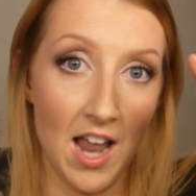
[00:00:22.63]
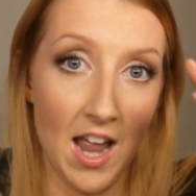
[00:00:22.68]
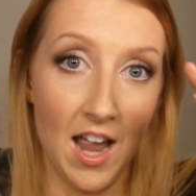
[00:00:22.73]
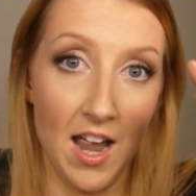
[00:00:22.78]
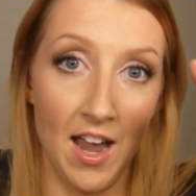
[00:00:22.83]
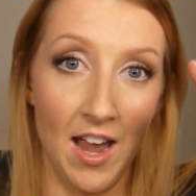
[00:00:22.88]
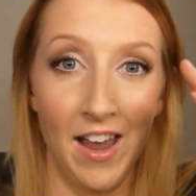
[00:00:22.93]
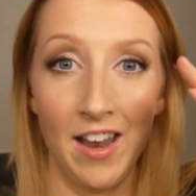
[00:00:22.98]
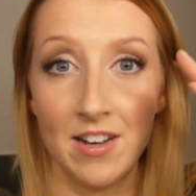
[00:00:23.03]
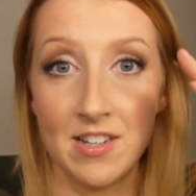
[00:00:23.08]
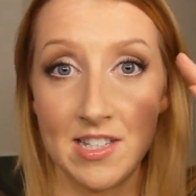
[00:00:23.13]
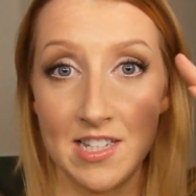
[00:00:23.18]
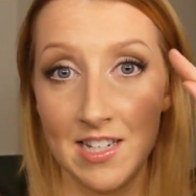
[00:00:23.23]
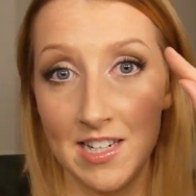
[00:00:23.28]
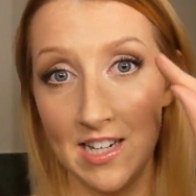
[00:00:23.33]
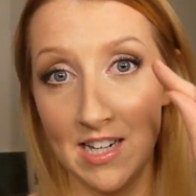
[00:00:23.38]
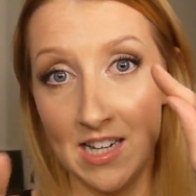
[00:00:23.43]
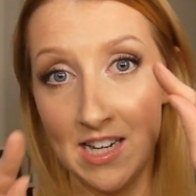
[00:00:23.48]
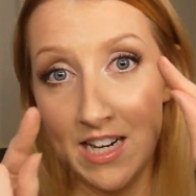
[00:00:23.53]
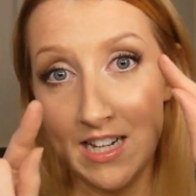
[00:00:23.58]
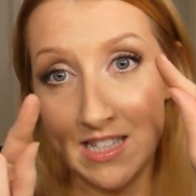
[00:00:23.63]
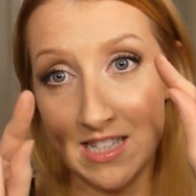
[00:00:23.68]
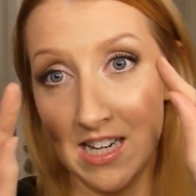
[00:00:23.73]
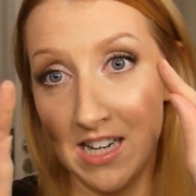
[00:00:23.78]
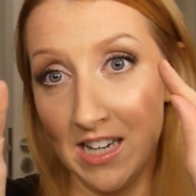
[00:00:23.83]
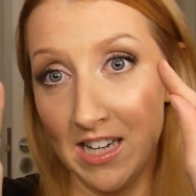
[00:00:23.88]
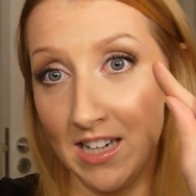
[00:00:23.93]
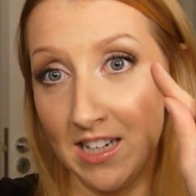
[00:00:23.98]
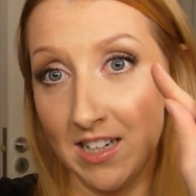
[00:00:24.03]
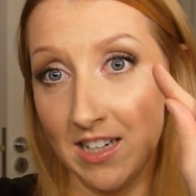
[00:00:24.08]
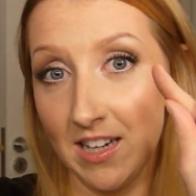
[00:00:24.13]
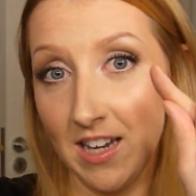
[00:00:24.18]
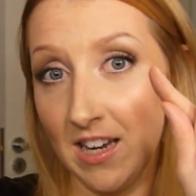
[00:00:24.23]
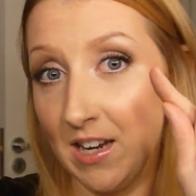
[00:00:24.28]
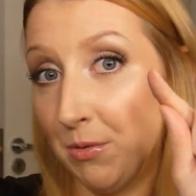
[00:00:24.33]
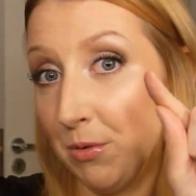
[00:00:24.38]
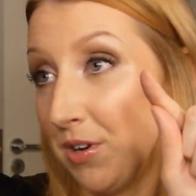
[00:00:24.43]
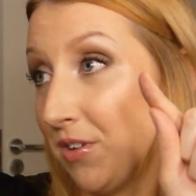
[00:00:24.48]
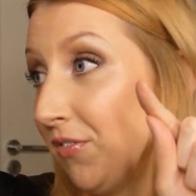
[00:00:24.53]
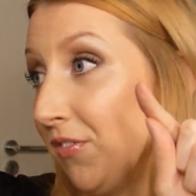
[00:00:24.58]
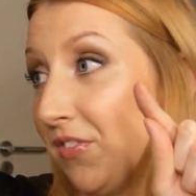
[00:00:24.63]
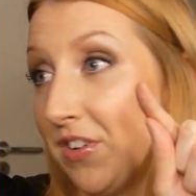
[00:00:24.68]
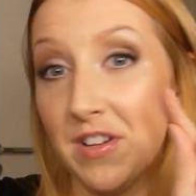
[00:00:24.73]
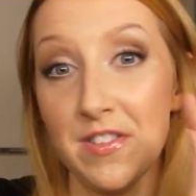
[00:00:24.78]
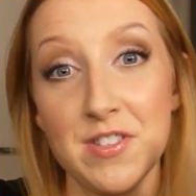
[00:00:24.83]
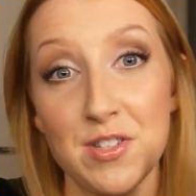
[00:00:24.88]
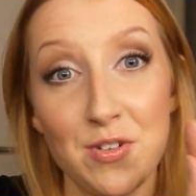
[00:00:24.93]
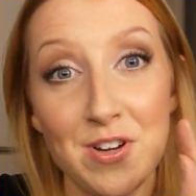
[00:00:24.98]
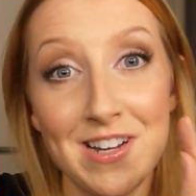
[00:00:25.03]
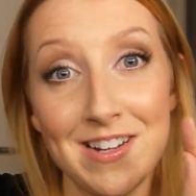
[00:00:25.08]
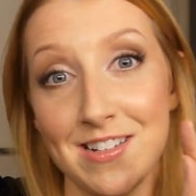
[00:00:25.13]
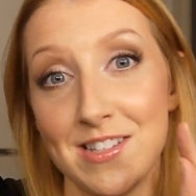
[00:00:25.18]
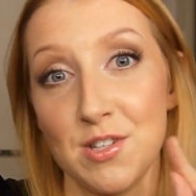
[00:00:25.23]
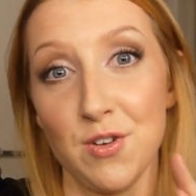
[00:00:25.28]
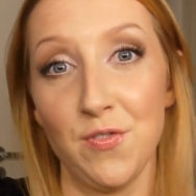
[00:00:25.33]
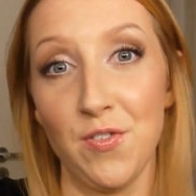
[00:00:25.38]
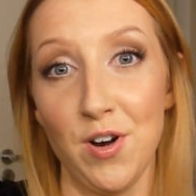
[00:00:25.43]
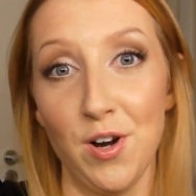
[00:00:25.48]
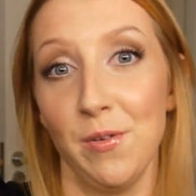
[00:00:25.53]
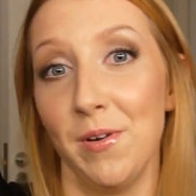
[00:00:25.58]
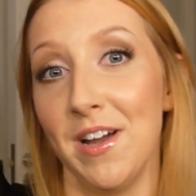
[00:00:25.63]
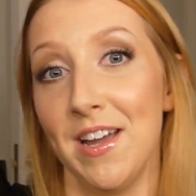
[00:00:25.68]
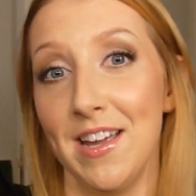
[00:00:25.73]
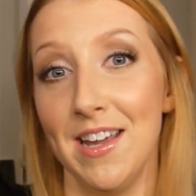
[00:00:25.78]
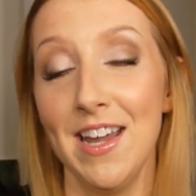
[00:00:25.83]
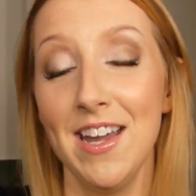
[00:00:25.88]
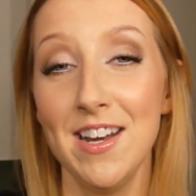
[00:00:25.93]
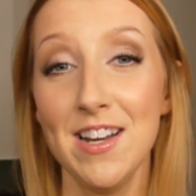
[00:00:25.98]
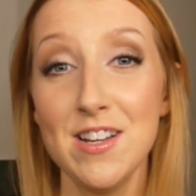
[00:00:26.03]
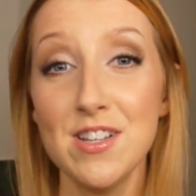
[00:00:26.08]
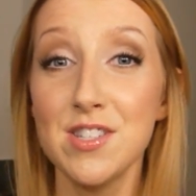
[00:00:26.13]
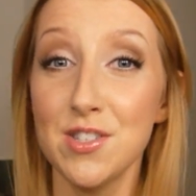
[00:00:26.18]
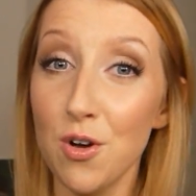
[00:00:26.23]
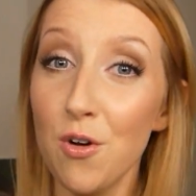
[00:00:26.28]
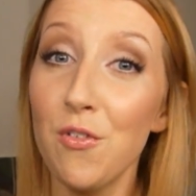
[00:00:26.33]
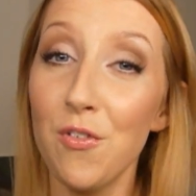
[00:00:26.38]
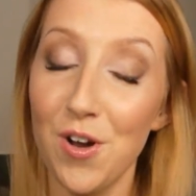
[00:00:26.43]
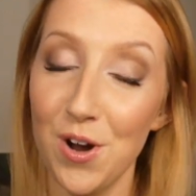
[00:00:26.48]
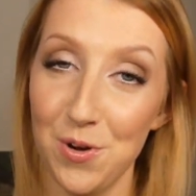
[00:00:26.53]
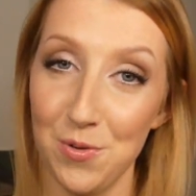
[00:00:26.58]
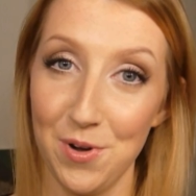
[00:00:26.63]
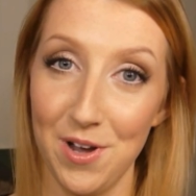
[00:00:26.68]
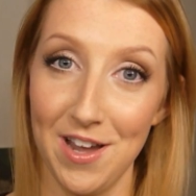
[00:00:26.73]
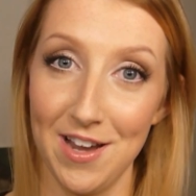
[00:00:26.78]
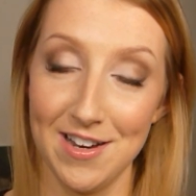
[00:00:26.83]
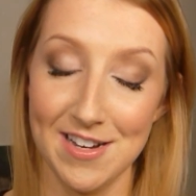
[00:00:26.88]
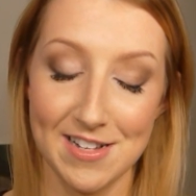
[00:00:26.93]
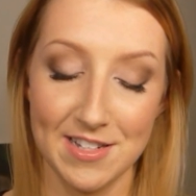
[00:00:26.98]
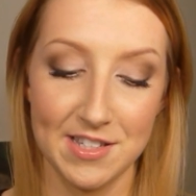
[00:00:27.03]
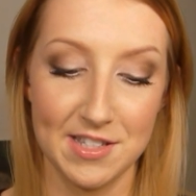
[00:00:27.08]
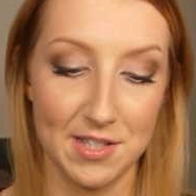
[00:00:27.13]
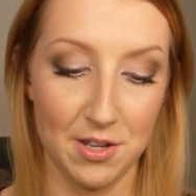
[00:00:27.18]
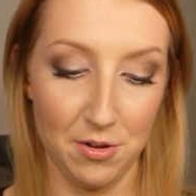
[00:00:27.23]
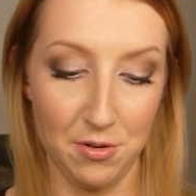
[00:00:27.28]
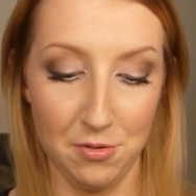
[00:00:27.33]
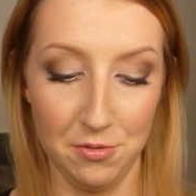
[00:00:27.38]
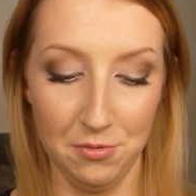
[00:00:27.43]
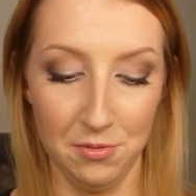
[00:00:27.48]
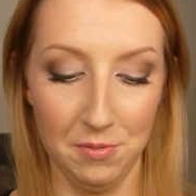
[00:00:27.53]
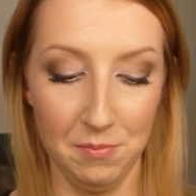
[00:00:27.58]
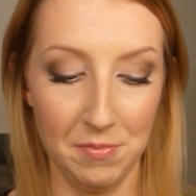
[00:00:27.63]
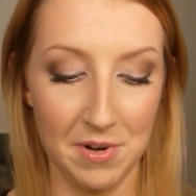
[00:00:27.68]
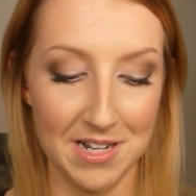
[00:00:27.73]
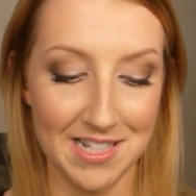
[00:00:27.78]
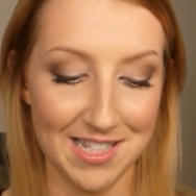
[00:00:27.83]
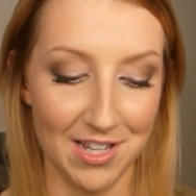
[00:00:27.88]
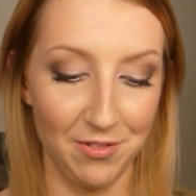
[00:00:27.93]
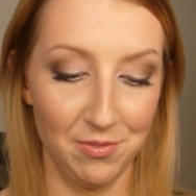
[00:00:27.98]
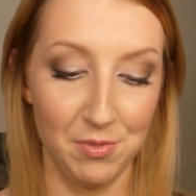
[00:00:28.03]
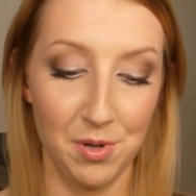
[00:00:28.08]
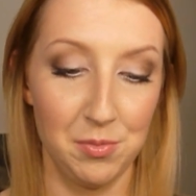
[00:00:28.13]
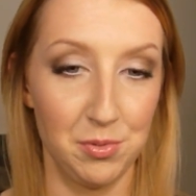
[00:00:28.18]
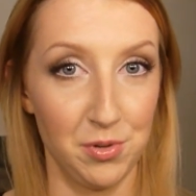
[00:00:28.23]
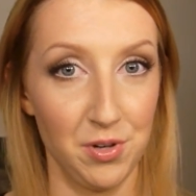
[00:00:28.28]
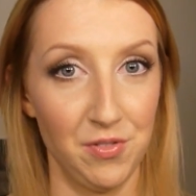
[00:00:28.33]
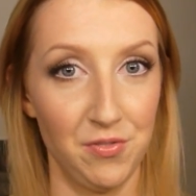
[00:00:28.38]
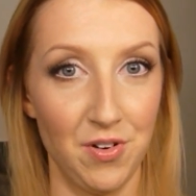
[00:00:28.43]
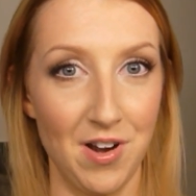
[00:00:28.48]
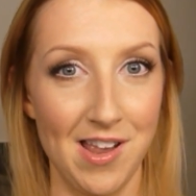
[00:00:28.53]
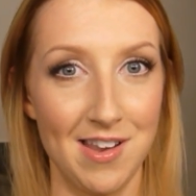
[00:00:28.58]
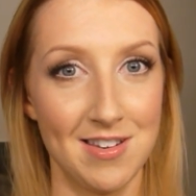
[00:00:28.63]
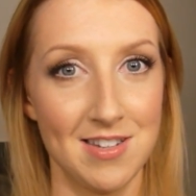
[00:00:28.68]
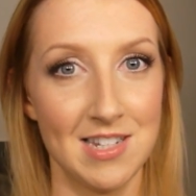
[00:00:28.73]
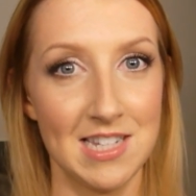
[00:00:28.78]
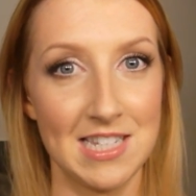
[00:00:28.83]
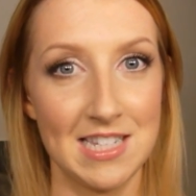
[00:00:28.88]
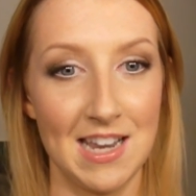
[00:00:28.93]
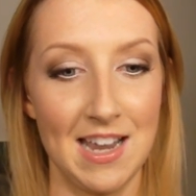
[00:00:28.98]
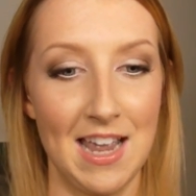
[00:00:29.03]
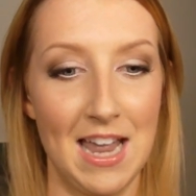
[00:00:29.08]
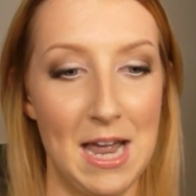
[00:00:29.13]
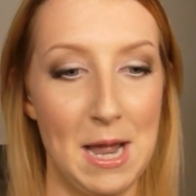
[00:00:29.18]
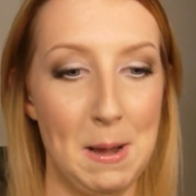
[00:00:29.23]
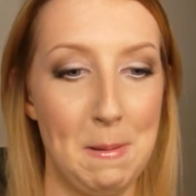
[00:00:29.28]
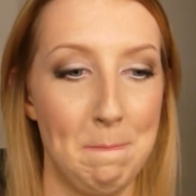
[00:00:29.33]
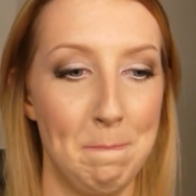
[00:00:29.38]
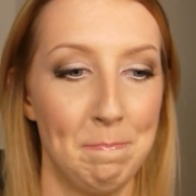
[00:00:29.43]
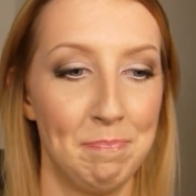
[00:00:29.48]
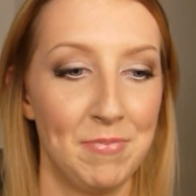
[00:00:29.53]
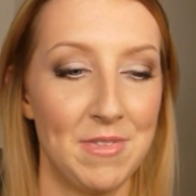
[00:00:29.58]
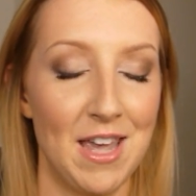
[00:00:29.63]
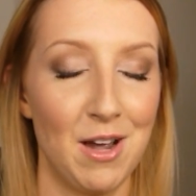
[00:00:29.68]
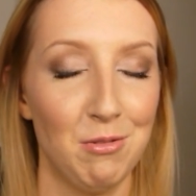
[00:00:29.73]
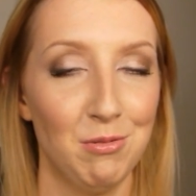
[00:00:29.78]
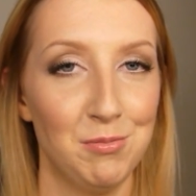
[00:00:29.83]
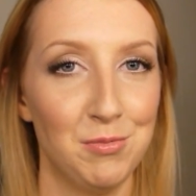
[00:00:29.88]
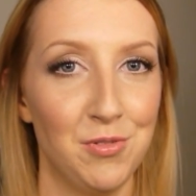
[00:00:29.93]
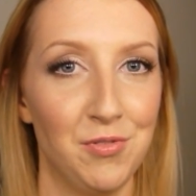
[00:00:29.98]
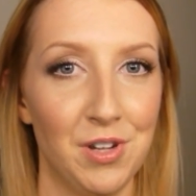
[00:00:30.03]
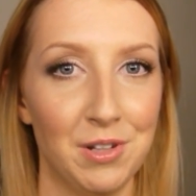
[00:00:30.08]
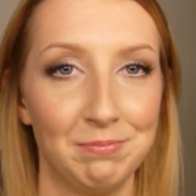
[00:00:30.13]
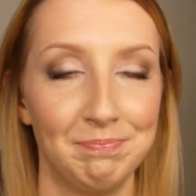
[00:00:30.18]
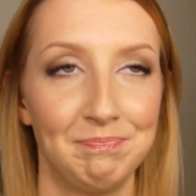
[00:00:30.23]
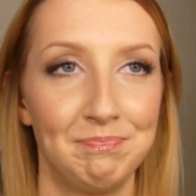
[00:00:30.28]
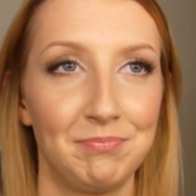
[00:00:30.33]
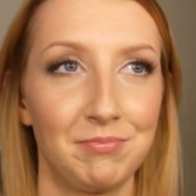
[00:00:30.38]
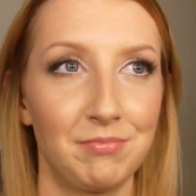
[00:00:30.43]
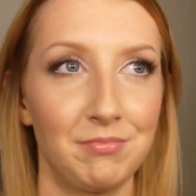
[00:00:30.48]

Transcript: And Sydney is like, it won't even fit on the screen, it's so far away. It is so far away! So myself and my boyfriend, yeah, we're moving.